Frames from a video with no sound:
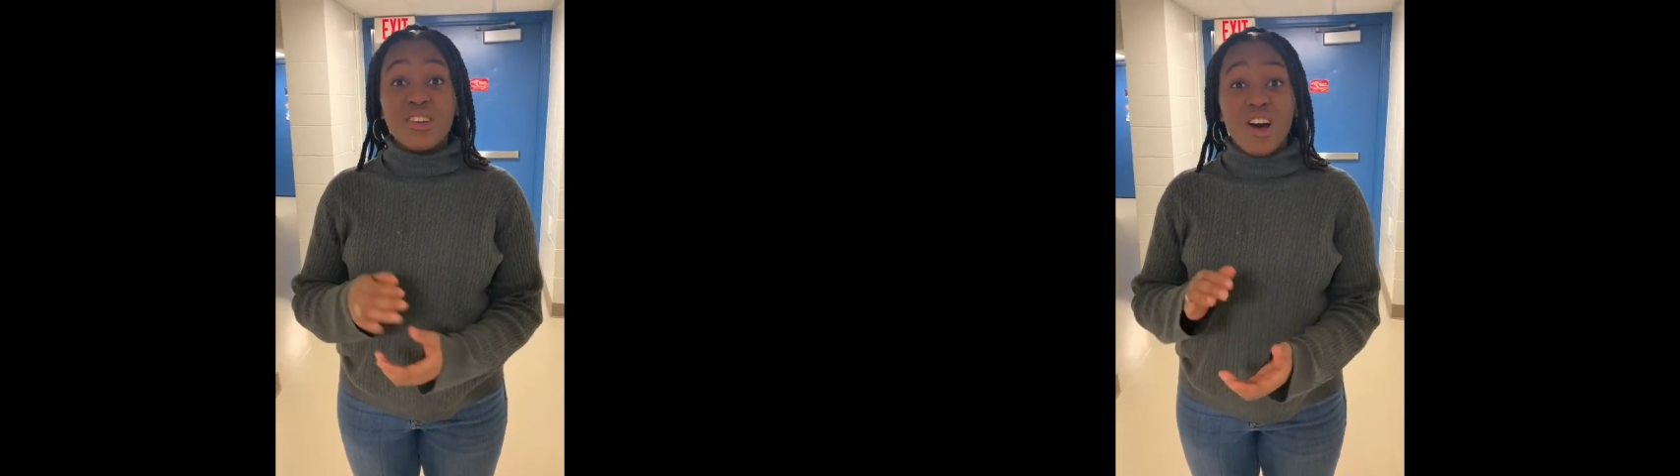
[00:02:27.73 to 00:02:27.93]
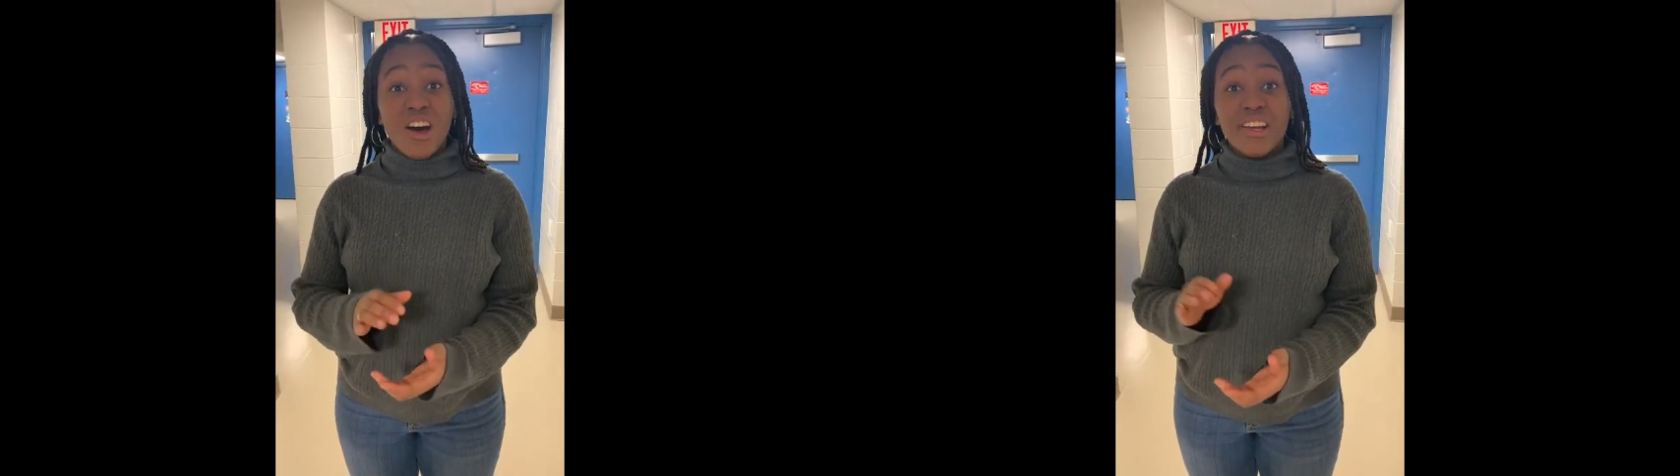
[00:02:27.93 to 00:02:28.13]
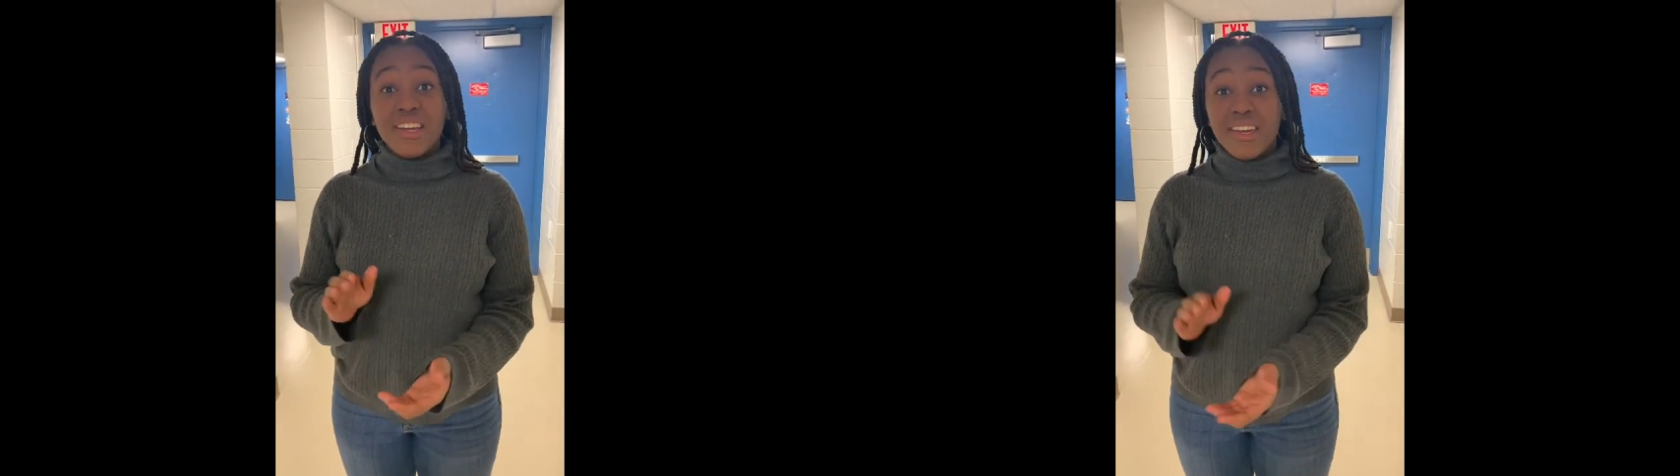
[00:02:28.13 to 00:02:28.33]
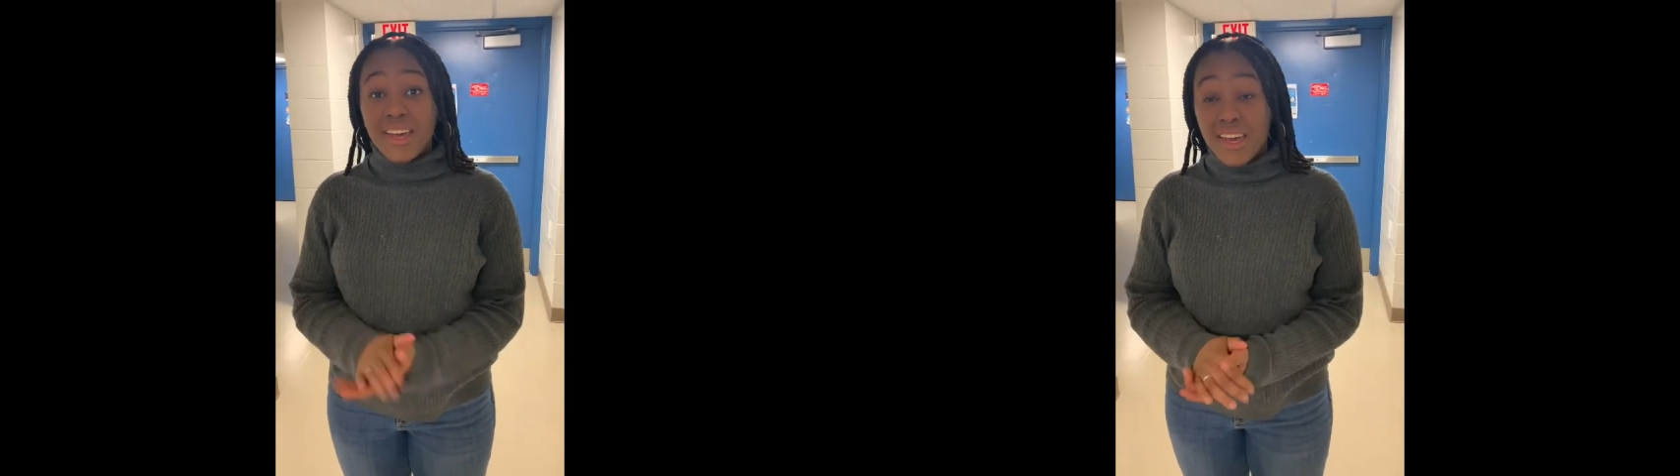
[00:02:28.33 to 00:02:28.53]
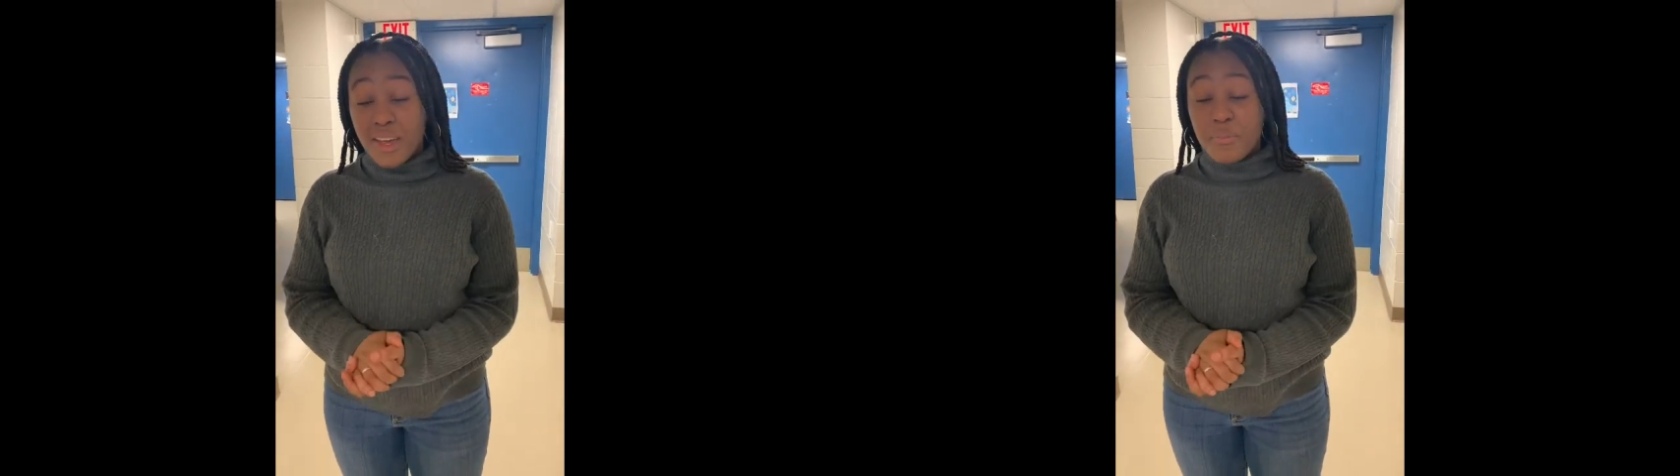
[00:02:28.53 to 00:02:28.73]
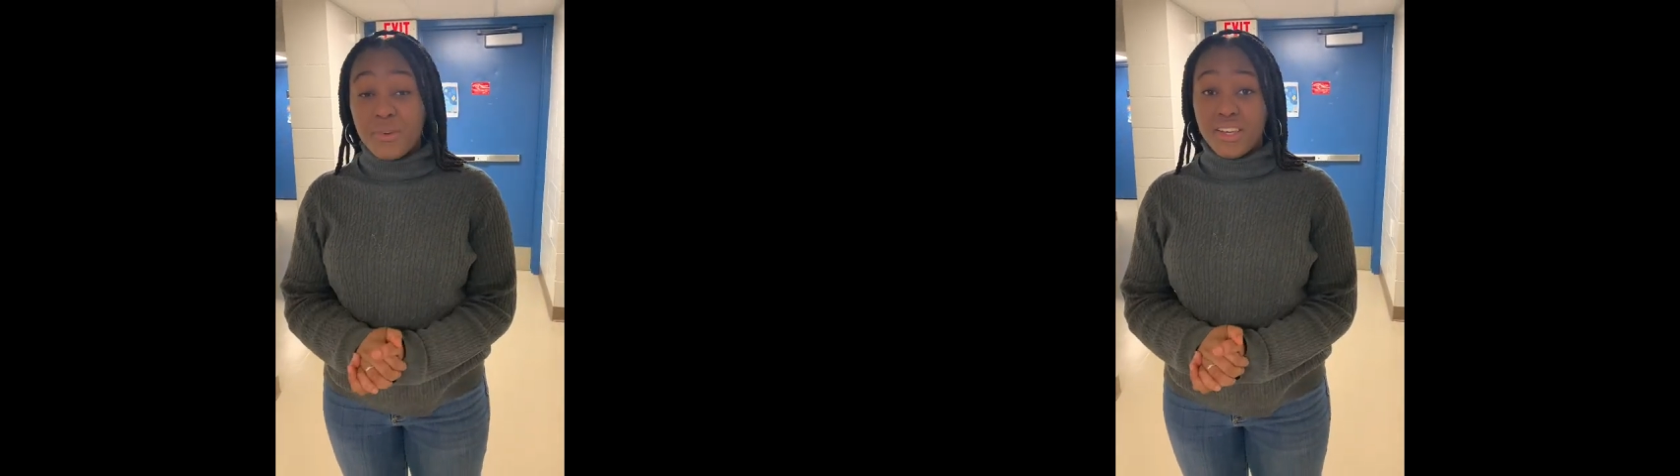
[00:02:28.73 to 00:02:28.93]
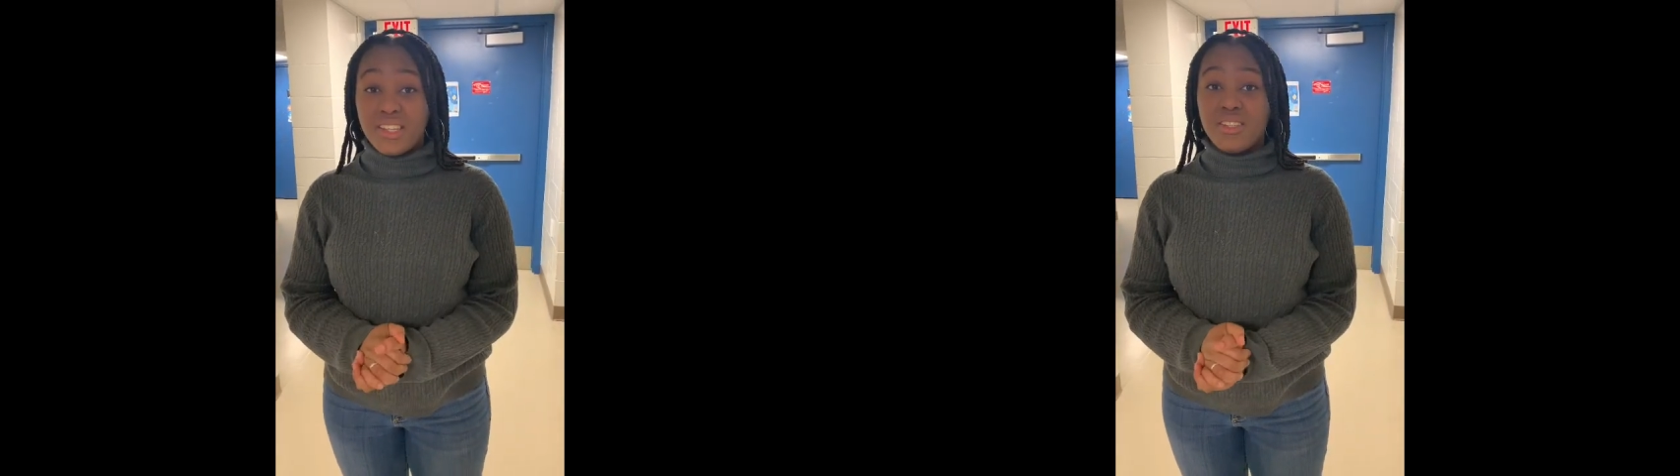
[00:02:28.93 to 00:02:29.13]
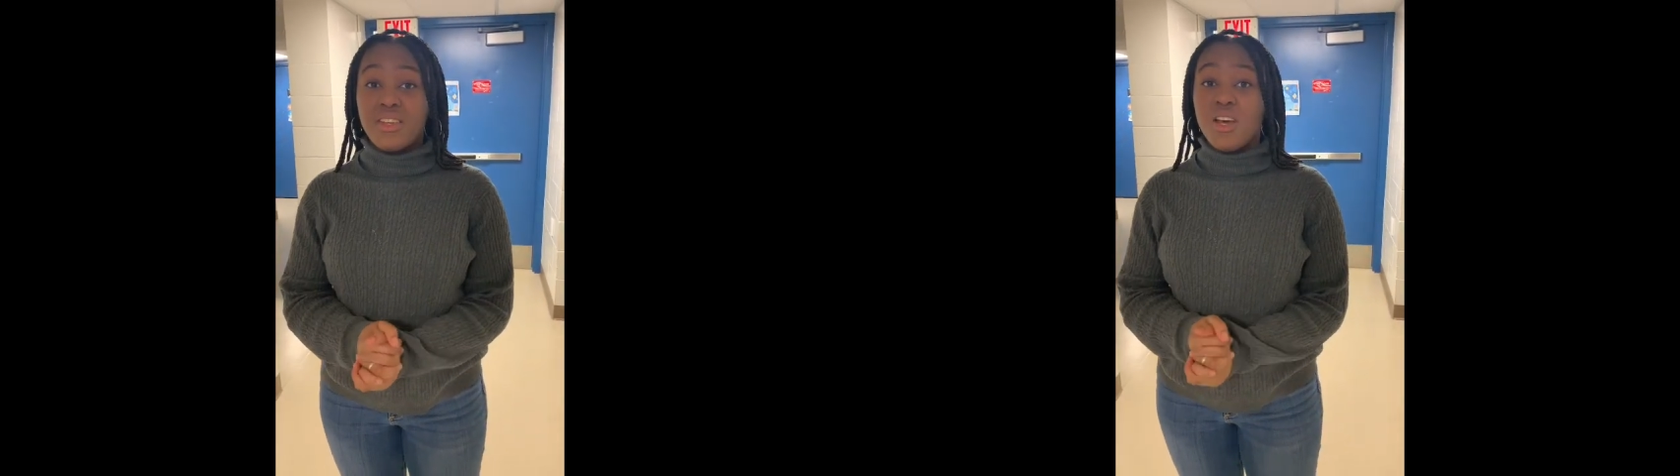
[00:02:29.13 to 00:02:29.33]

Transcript: on campus.